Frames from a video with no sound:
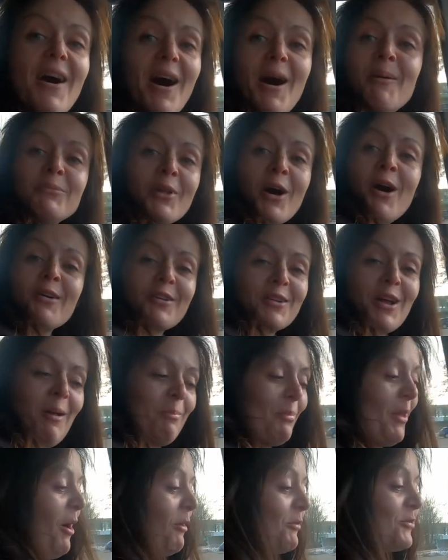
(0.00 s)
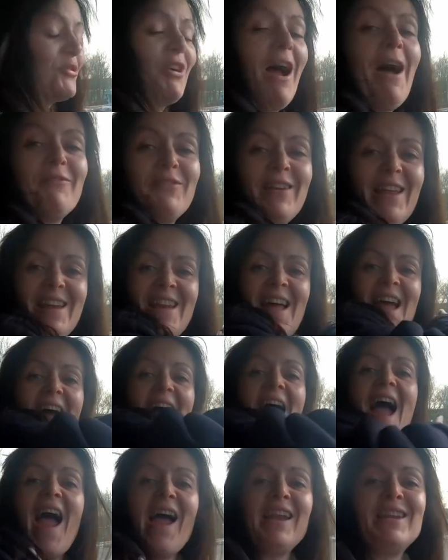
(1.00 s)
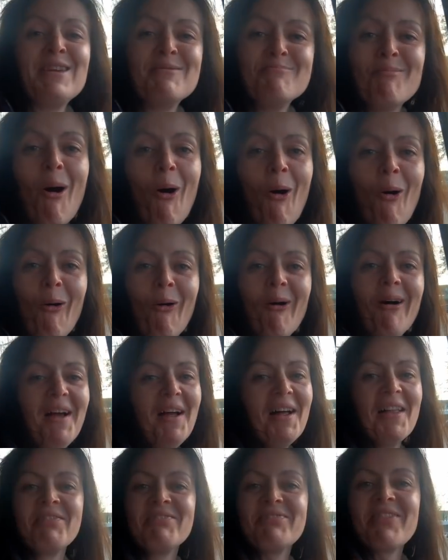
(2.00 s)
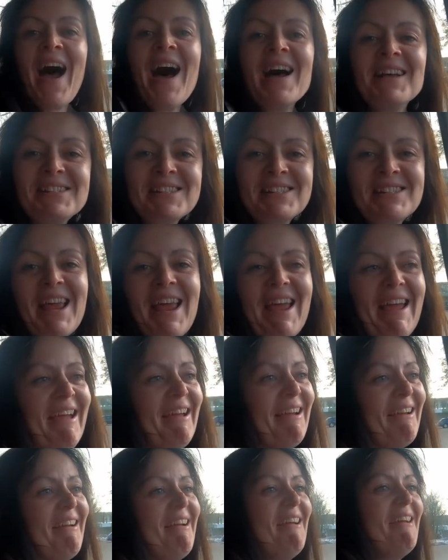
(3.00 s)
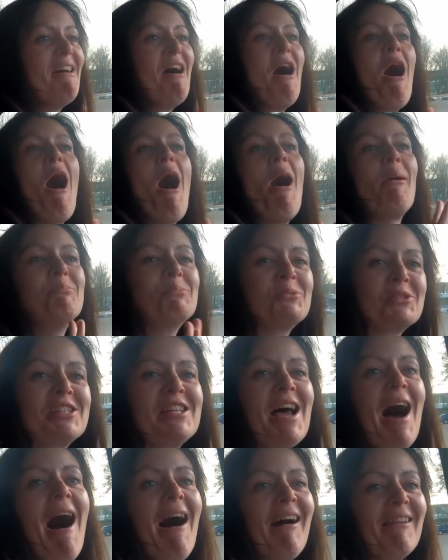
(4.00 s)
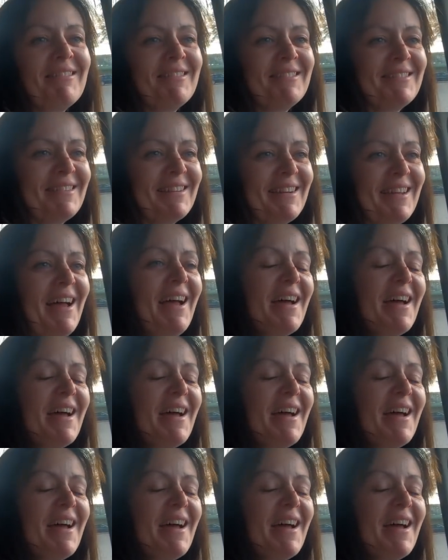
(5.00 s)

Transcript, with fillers: I'm not travelling anymore. That's it. I'm done.